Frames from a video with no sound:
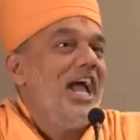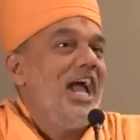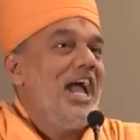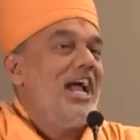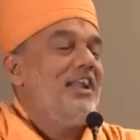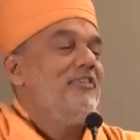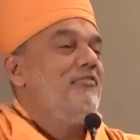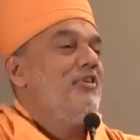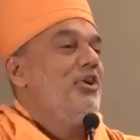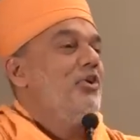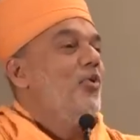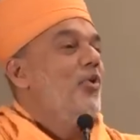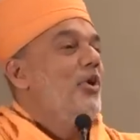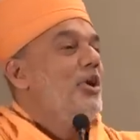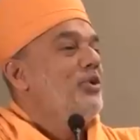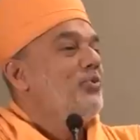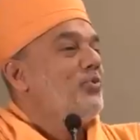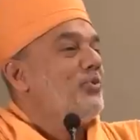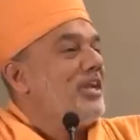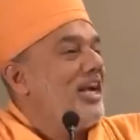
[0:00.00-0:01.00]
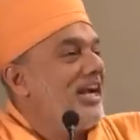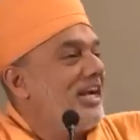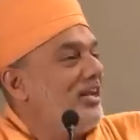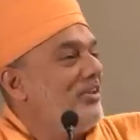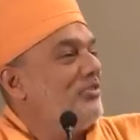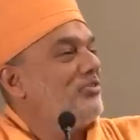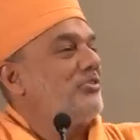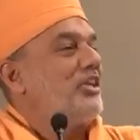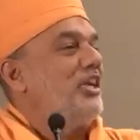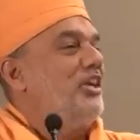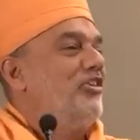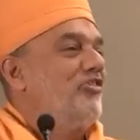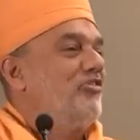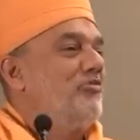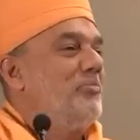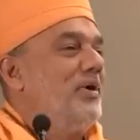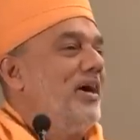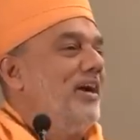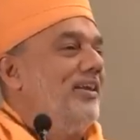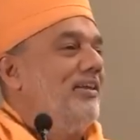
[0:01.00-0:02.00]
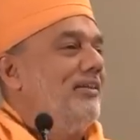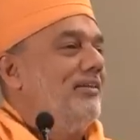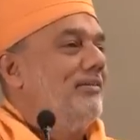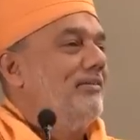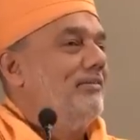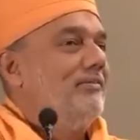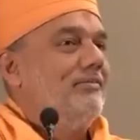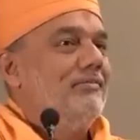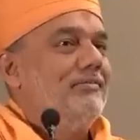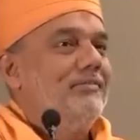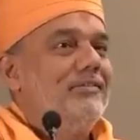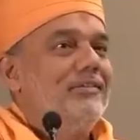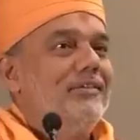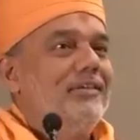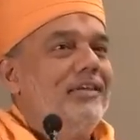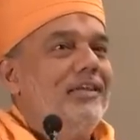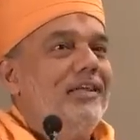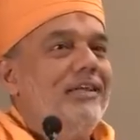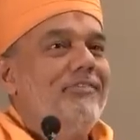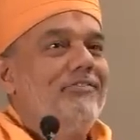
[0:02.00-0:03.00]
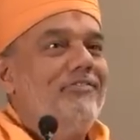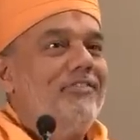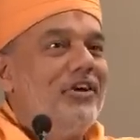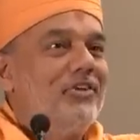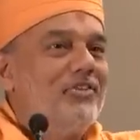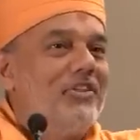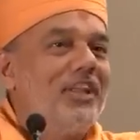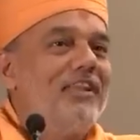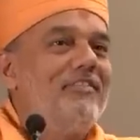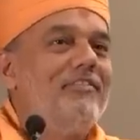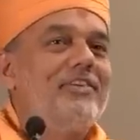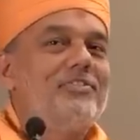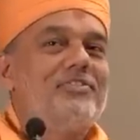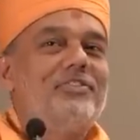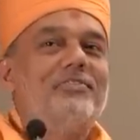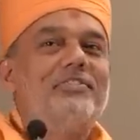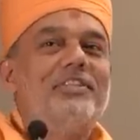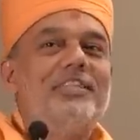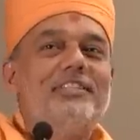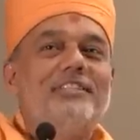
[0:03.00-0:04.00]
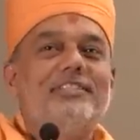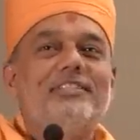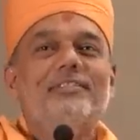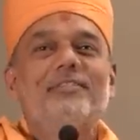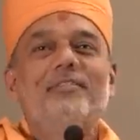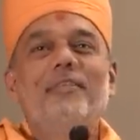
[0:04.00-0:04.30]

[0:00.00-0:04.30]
and we go into negative state of mind if we have the reverse of this